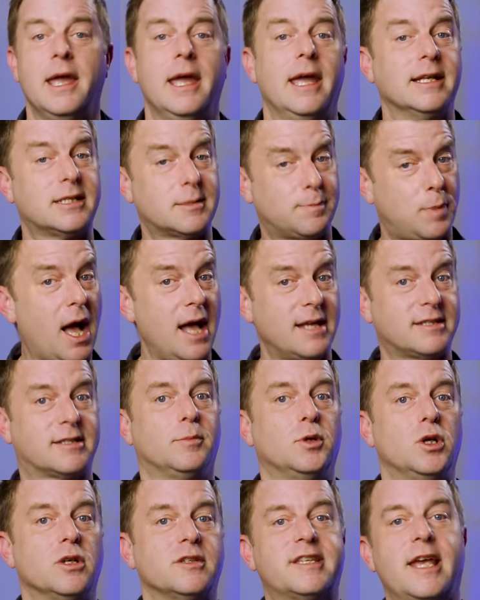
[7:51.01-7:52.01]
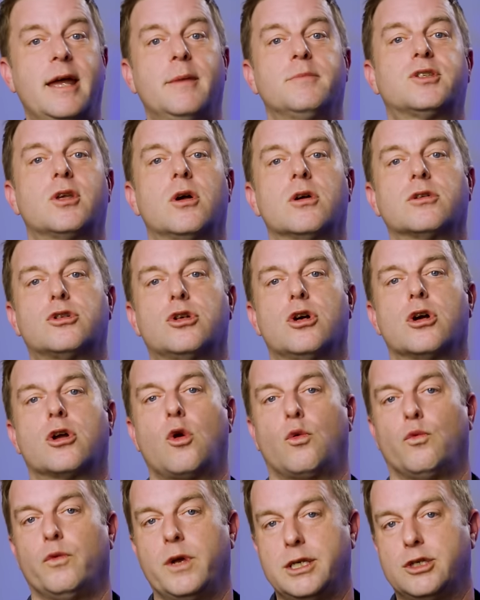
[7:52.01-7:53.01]
It's possible Samsung
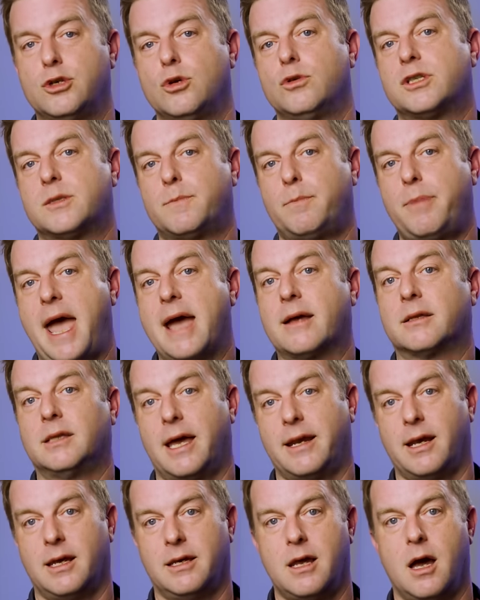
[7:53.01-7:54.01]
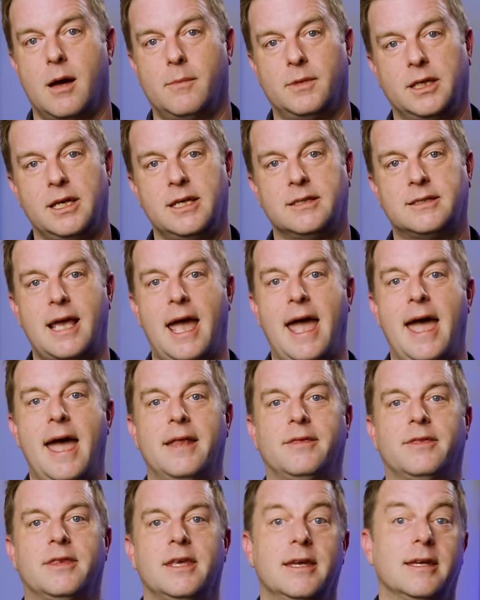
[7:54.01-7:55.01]
took reduced backlight anomalies
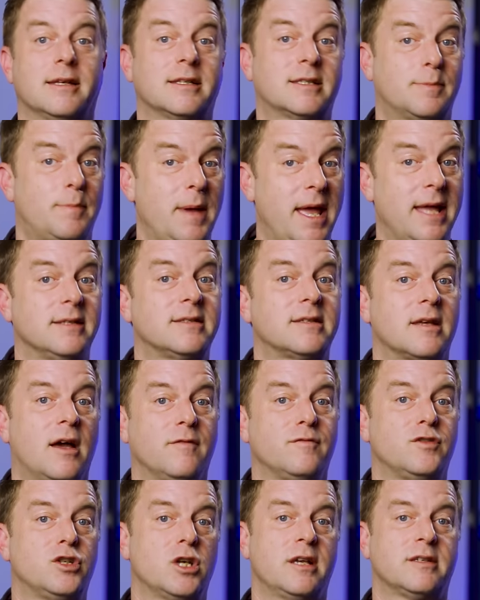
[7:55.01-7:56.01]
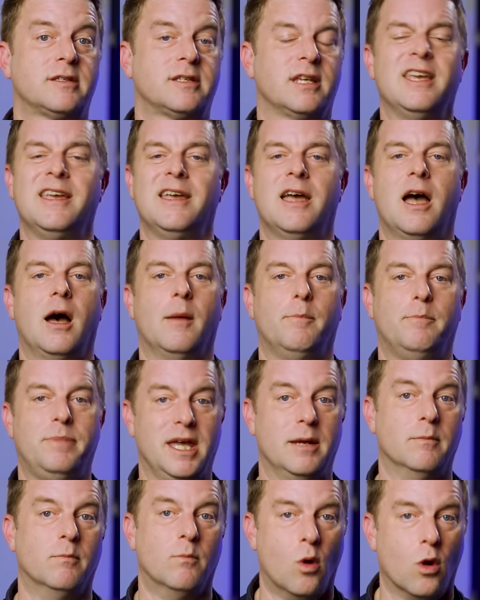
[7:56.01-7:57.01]
at the expense of just a
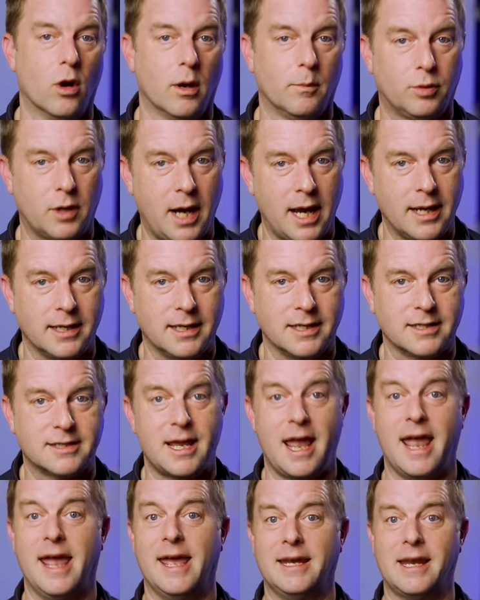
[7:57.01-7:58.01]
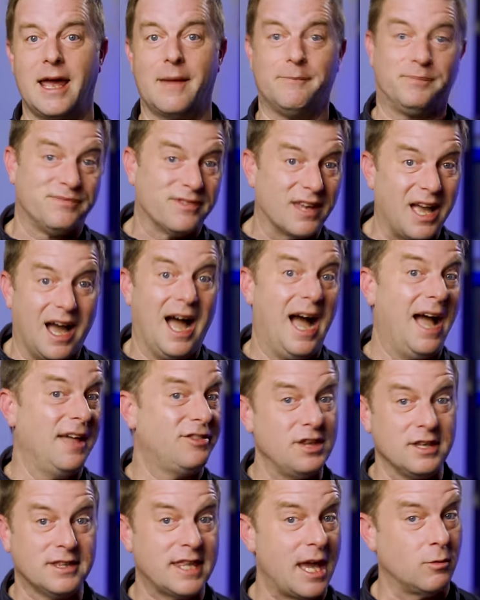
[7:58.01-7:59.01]
bit more brightness, and I
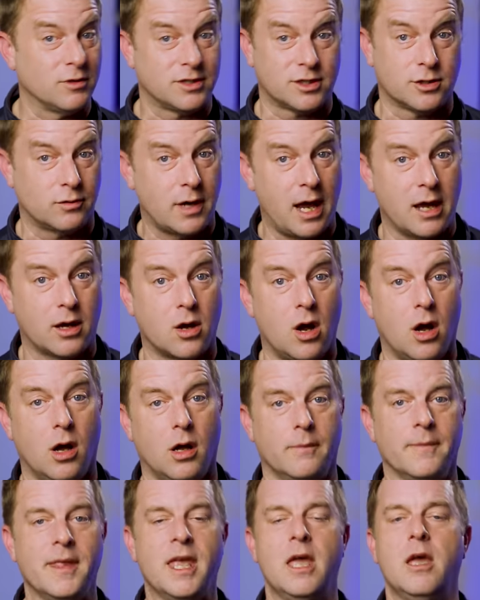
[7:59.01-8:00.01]
think that was the right call.